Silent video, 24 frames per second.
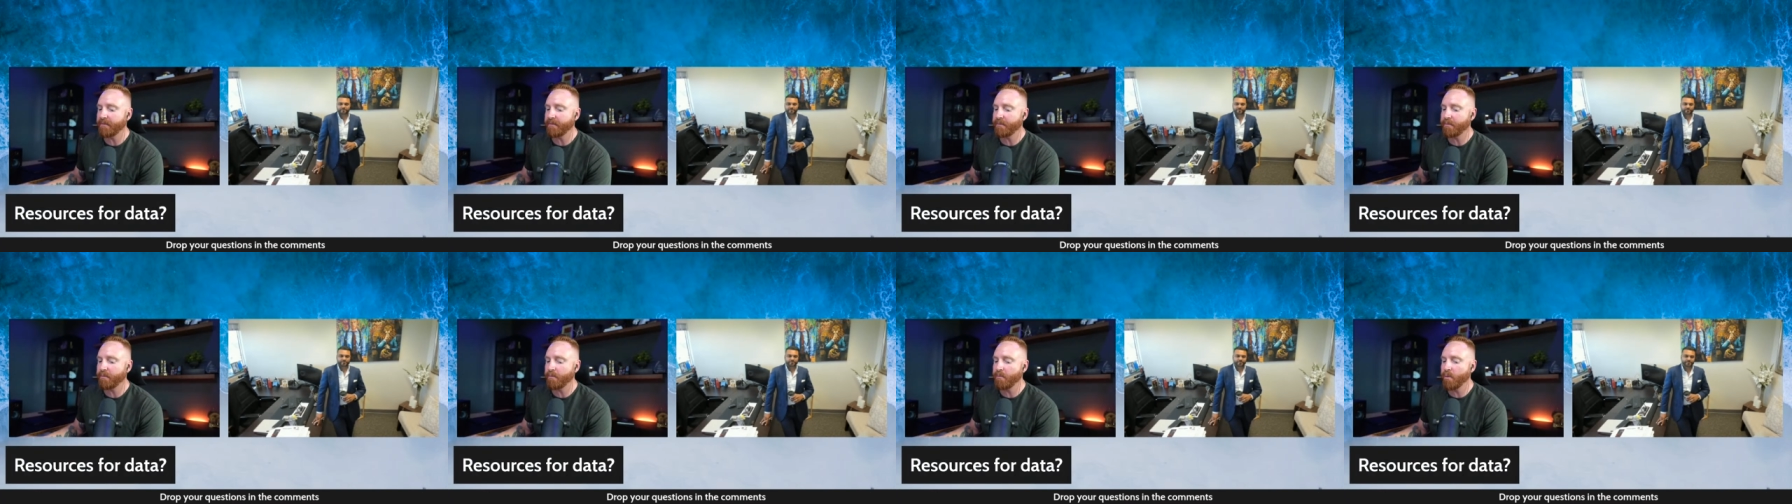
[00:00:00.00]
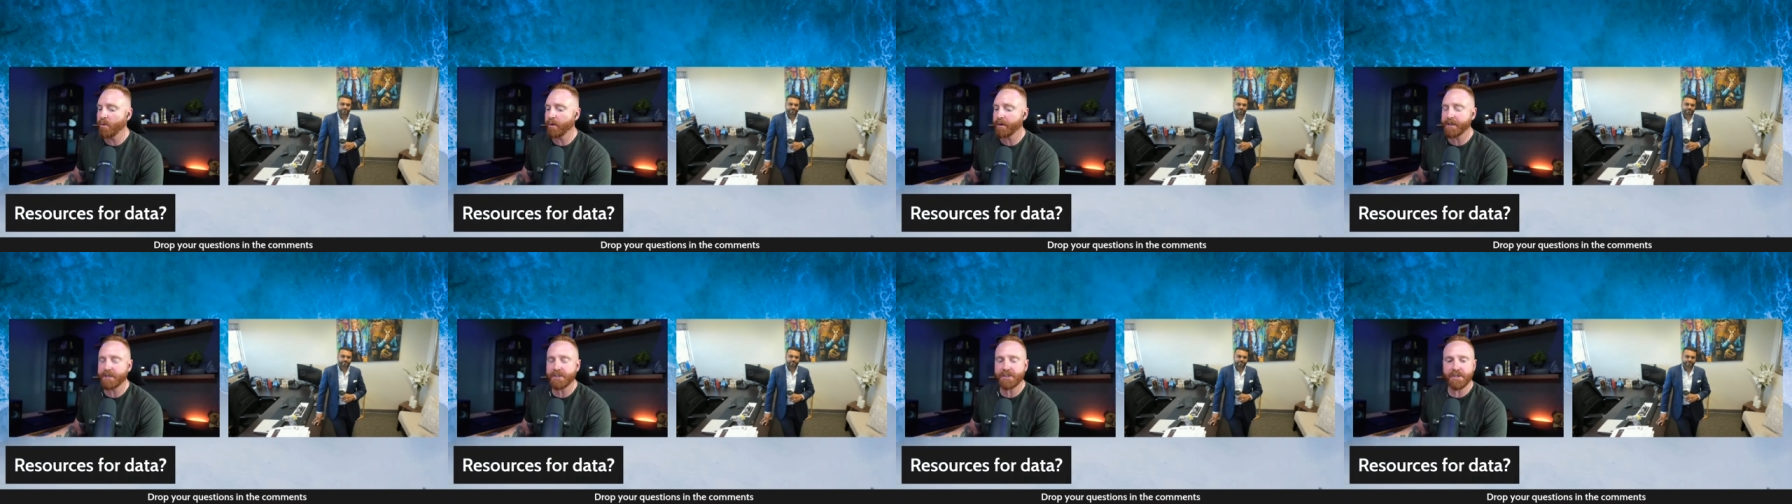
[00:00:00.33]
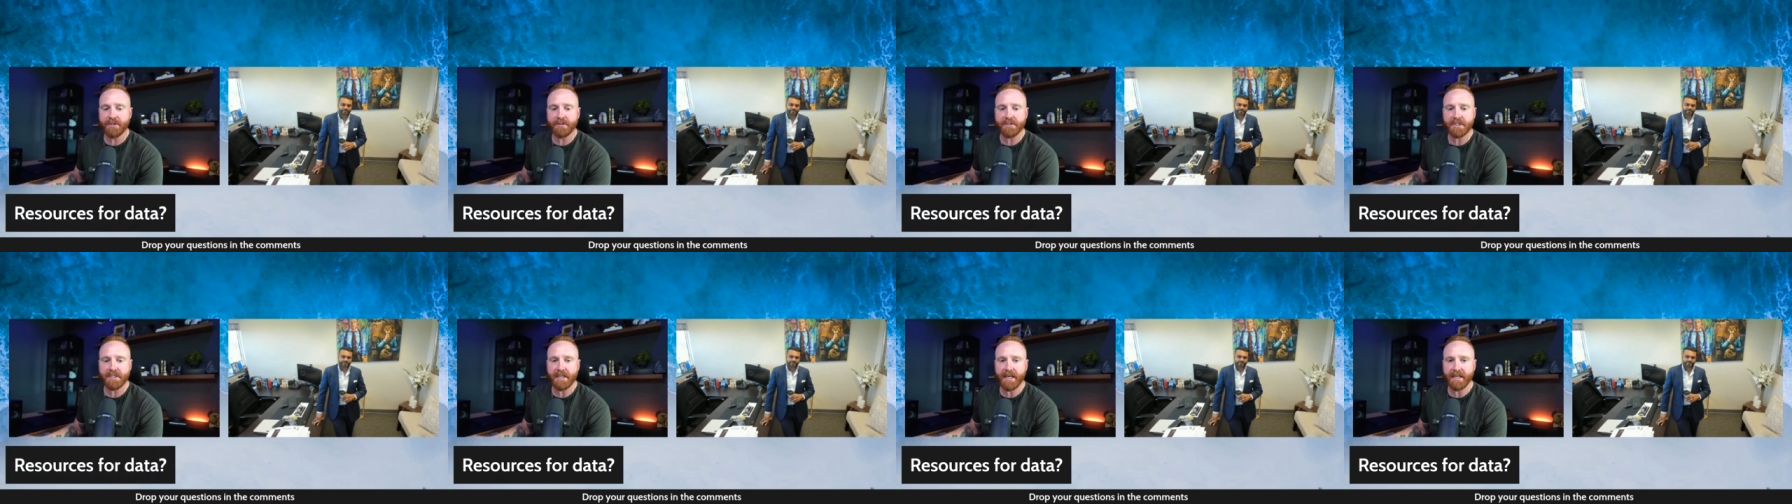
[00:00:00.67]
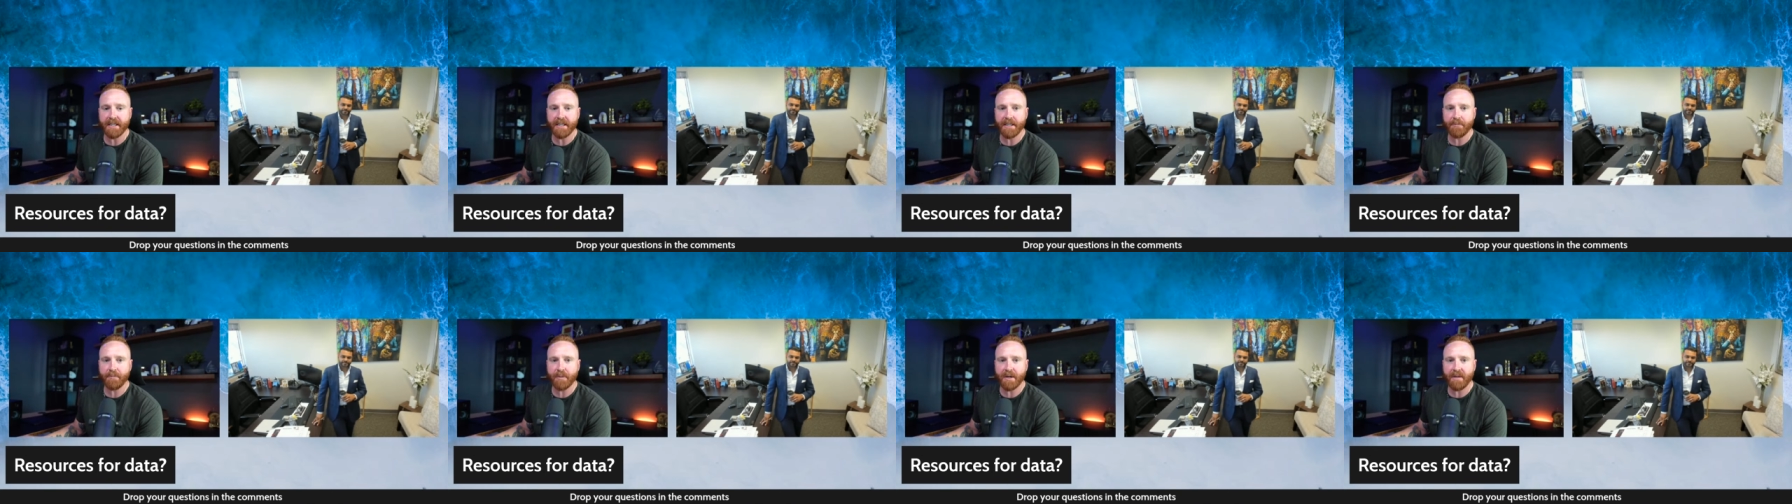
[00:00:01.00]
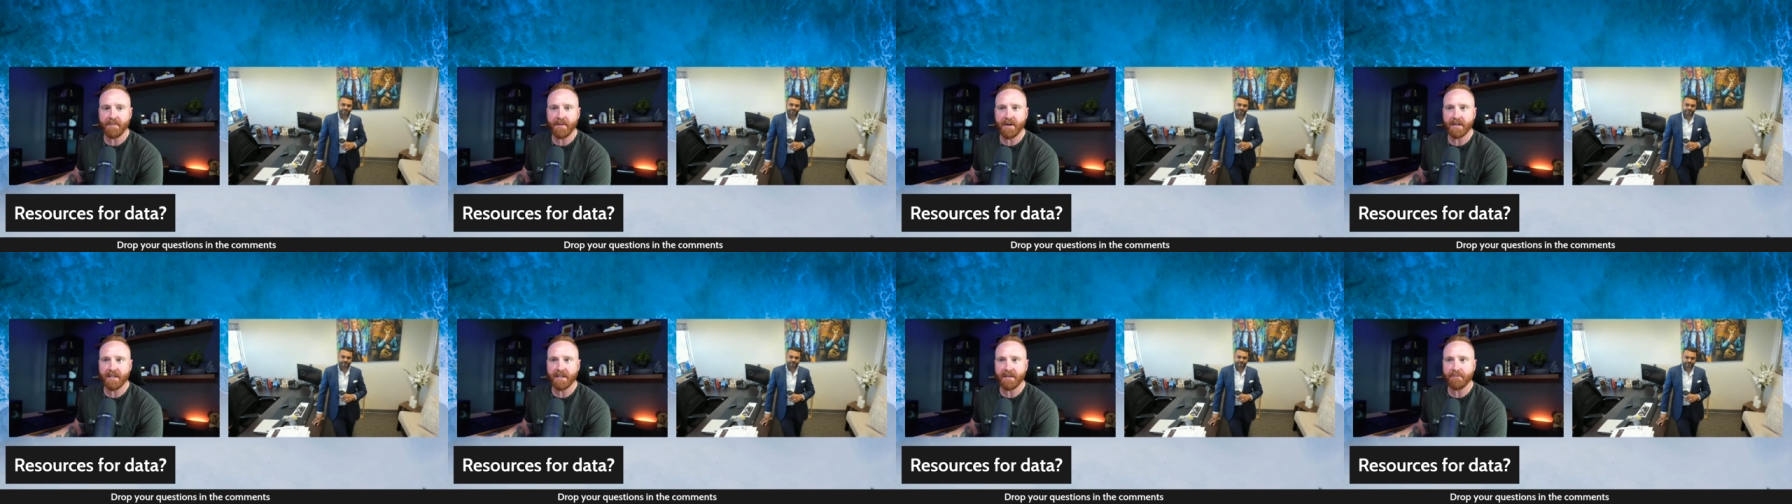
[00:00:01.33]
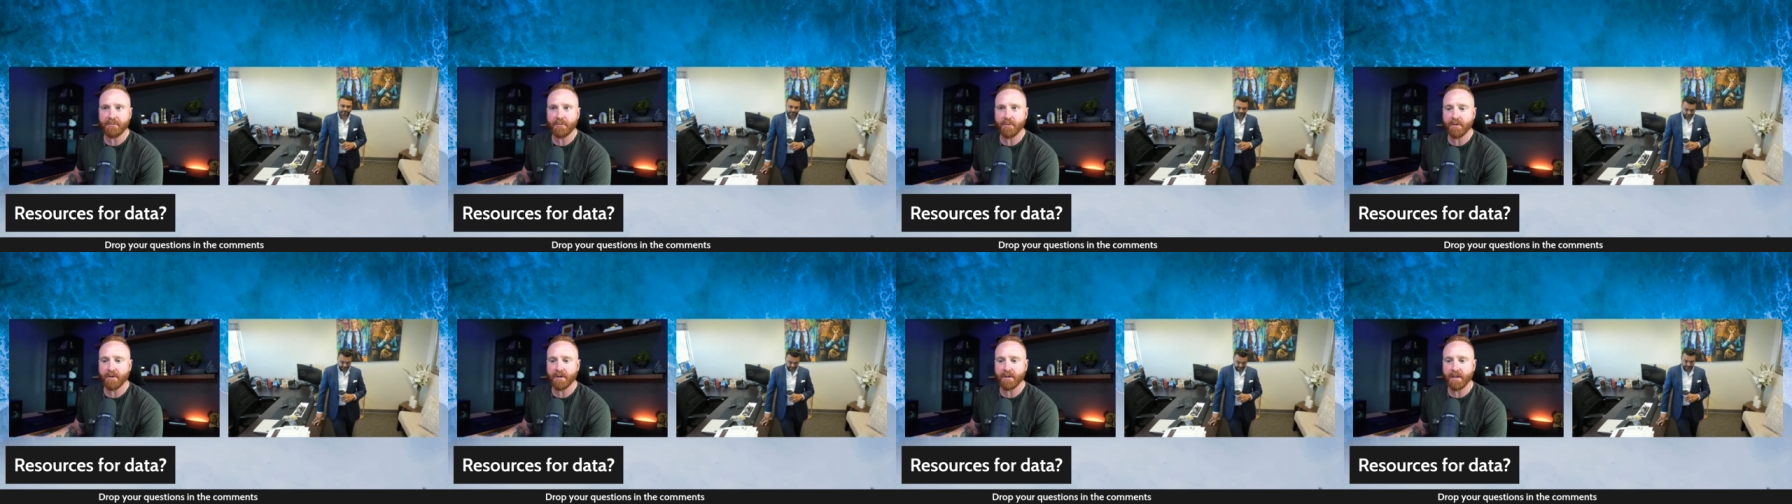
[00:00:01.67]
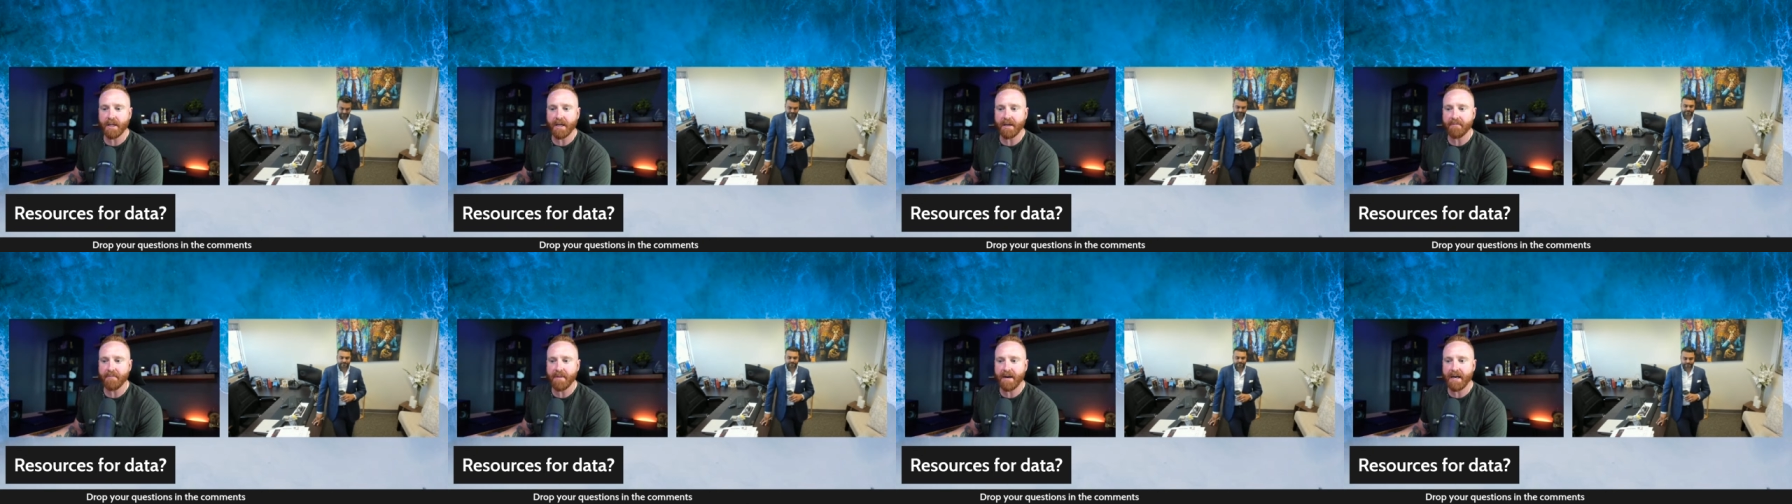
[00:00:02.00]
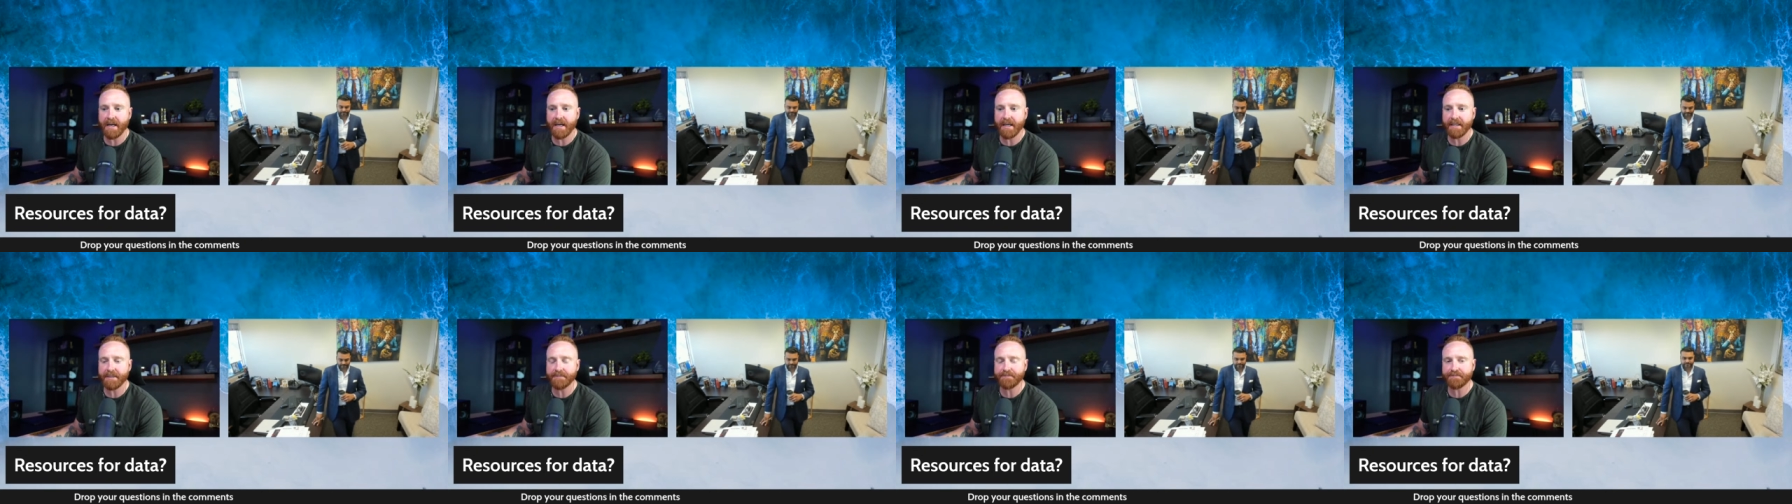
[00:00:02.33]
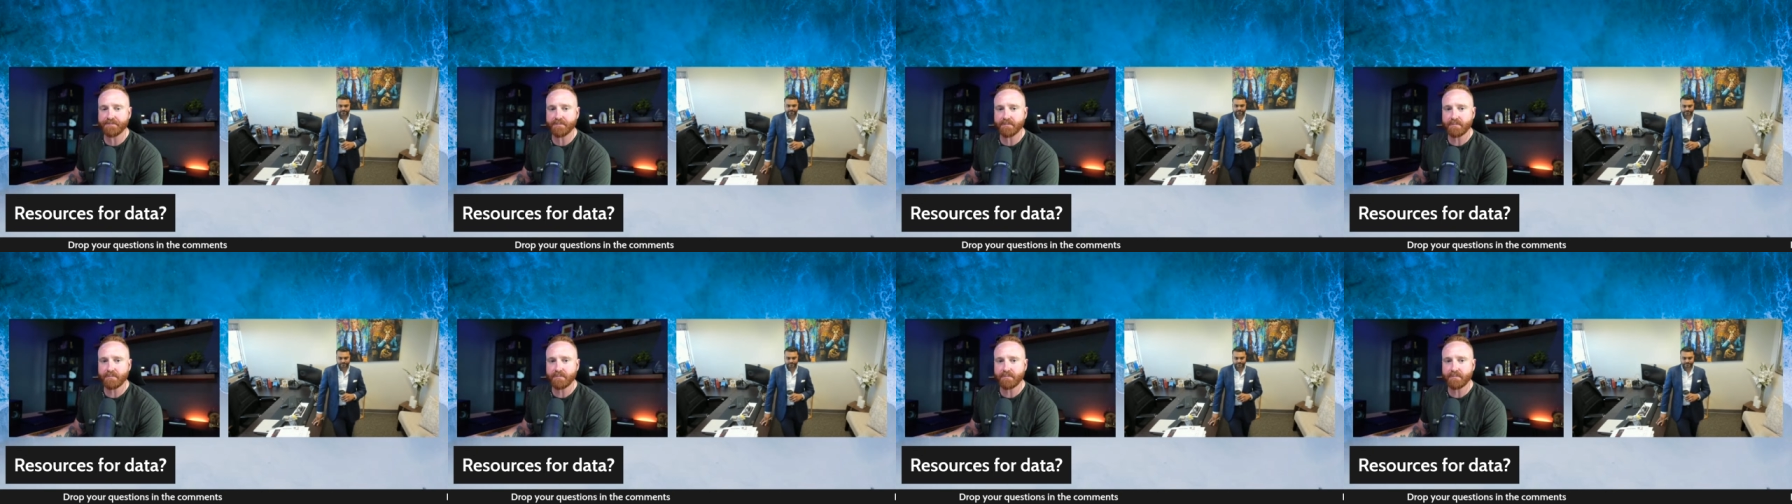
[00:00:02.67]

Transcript: Mortgage News Daily primarily for like my